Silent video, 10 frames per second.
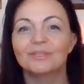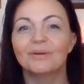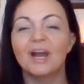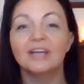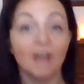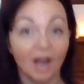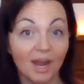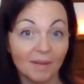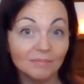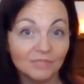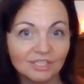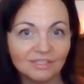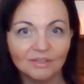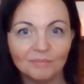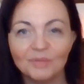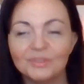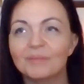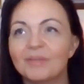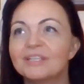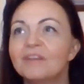So I, I'm just started
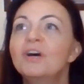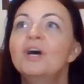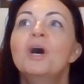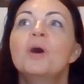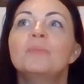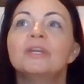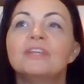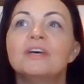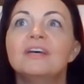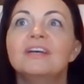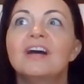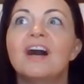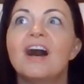posting myself, but the,